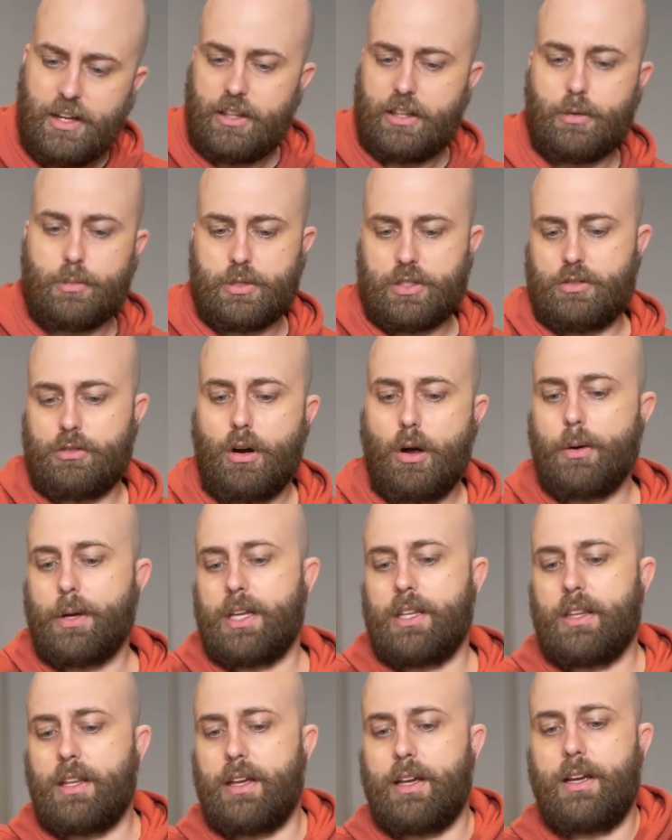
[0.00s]
that was growing
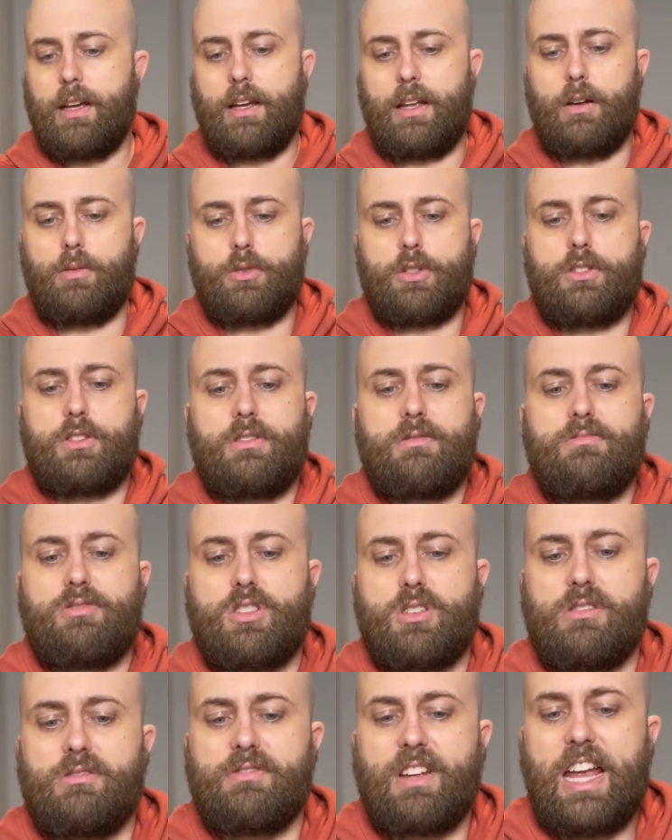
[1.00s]
in there, and it was
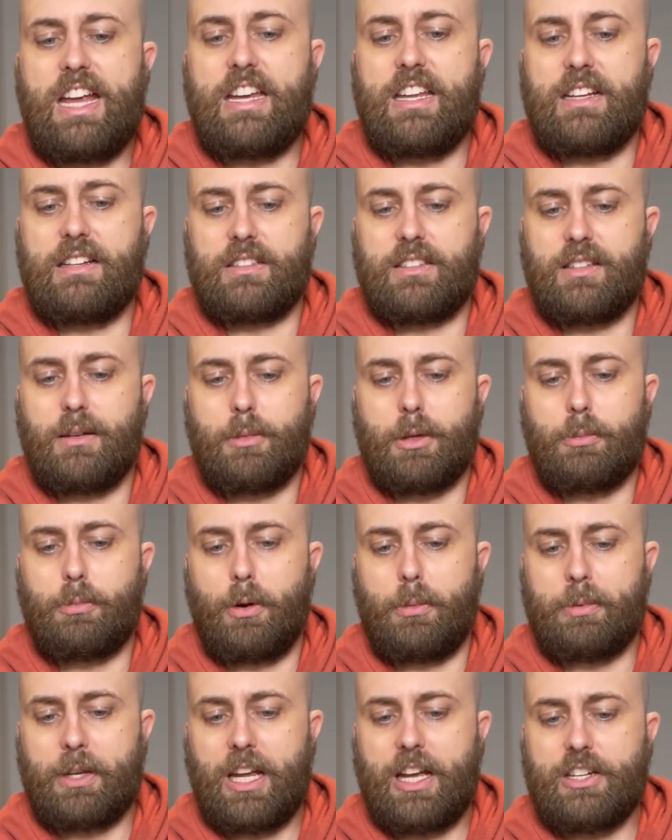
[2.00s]
sort of eating some of the
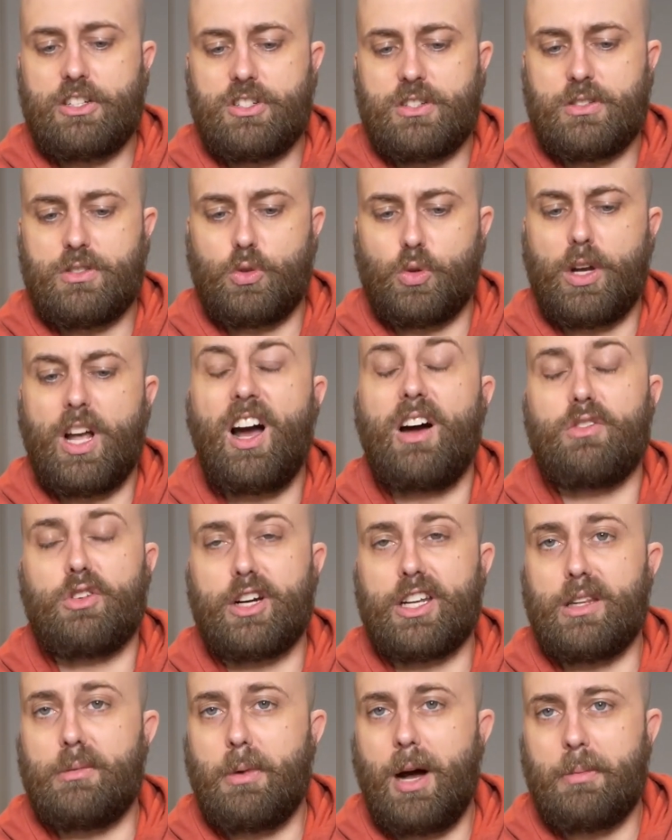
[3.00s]
propagations or
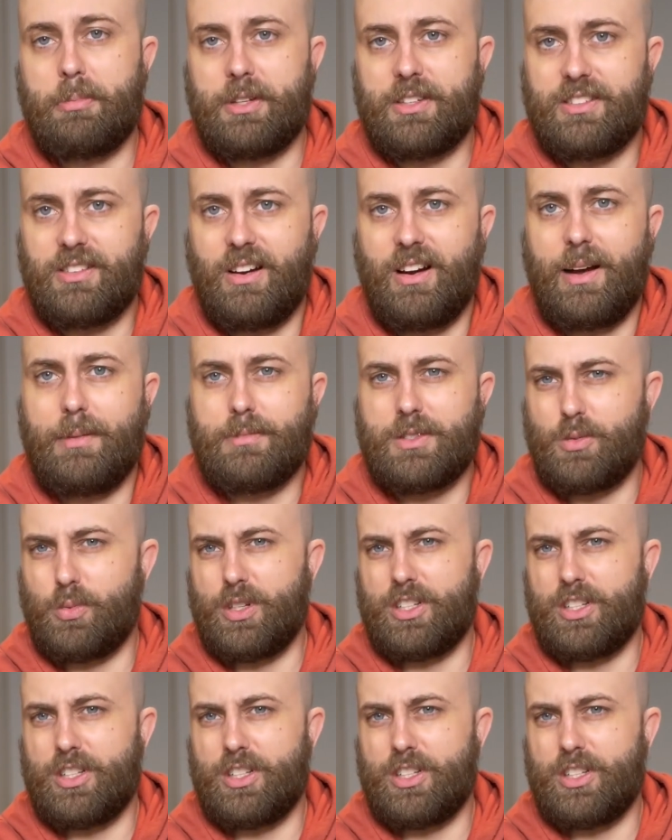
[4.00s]
covering them up at times,